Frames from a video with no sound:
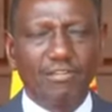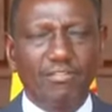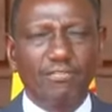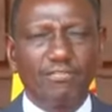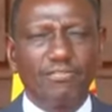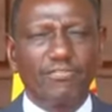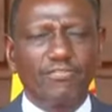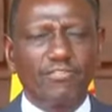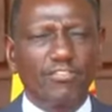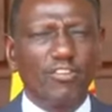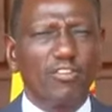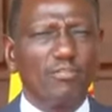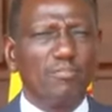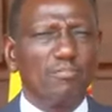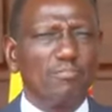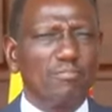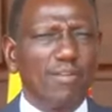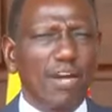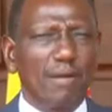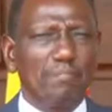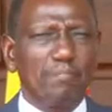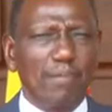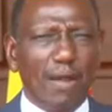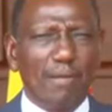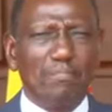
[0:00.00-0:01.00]
from
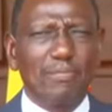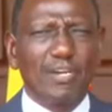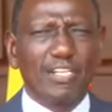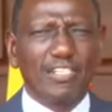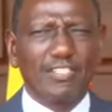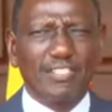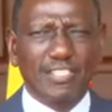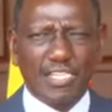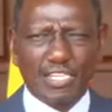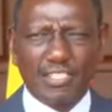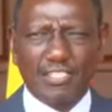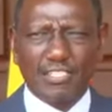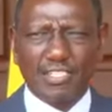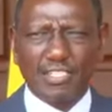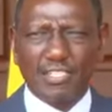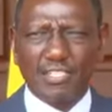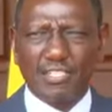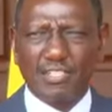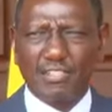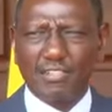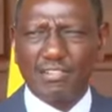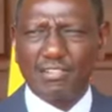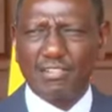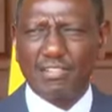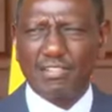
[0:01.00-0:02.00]
a public sector
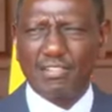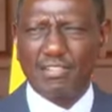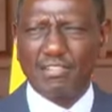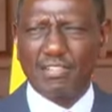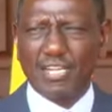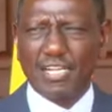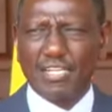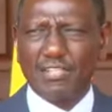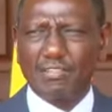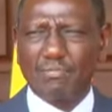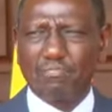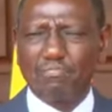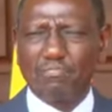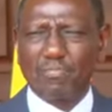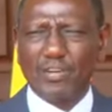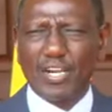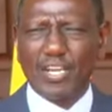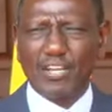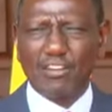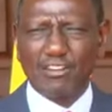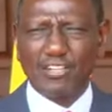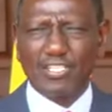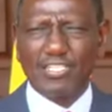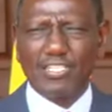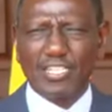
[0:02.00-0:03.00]
that
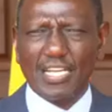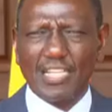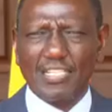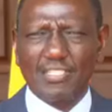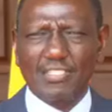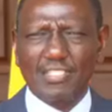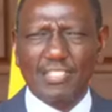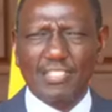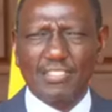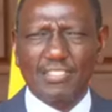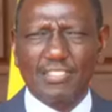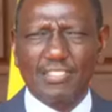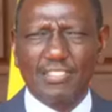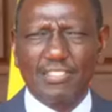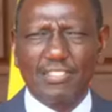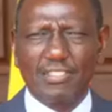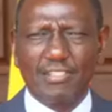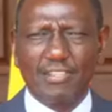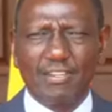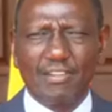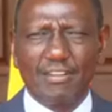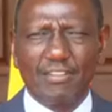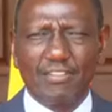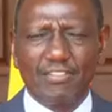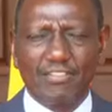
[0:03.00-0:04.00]
prioritizes
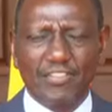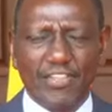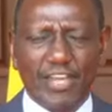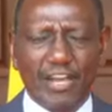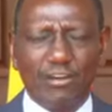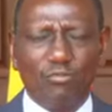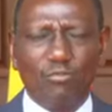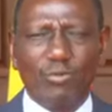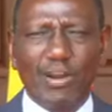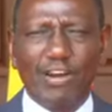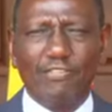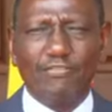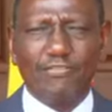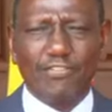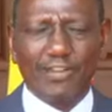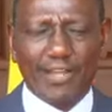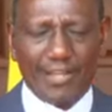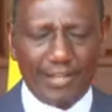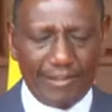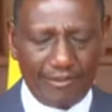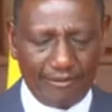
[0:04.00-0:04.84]
their welfare.